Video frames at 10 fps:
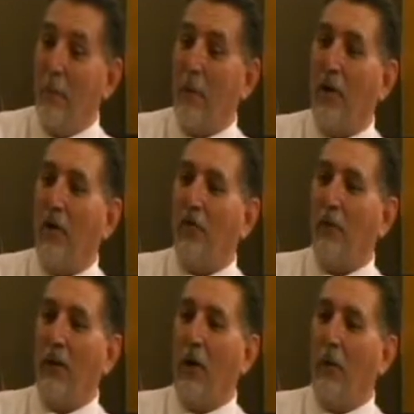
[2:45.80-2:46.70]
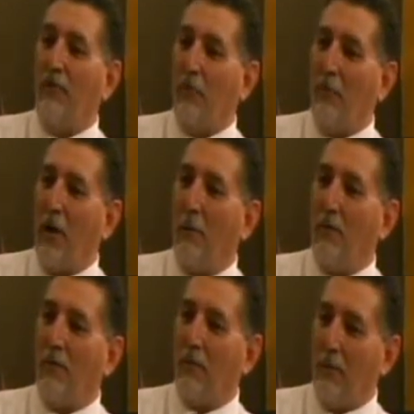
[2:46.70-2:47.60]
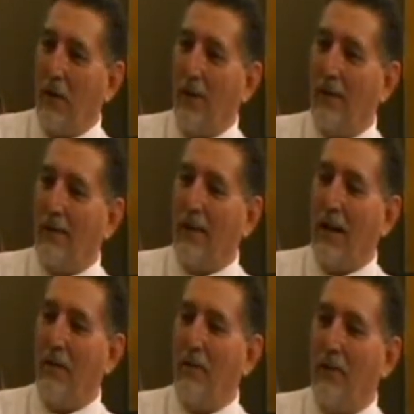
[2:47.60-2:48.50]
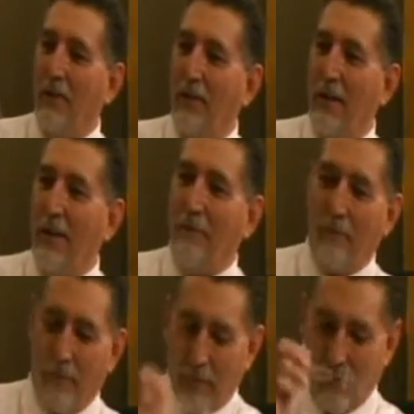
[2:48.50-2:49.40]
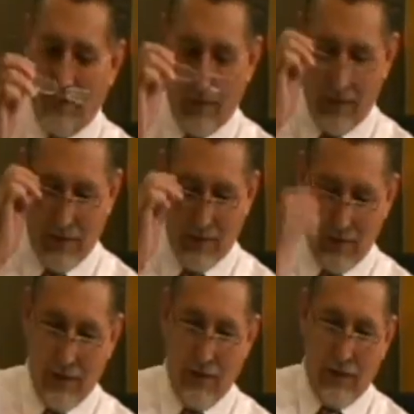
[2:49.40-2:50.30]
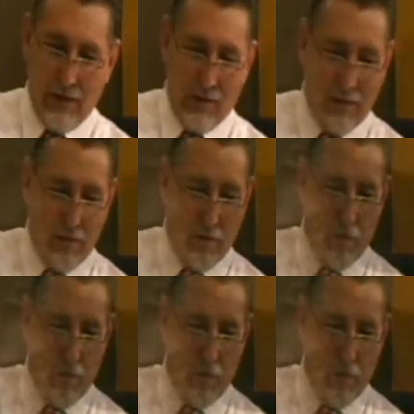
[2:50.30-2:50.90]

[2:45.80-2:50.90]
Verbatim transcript: because we know it's a promise from God. Is that how you see that? That's exactly the way I see it. Why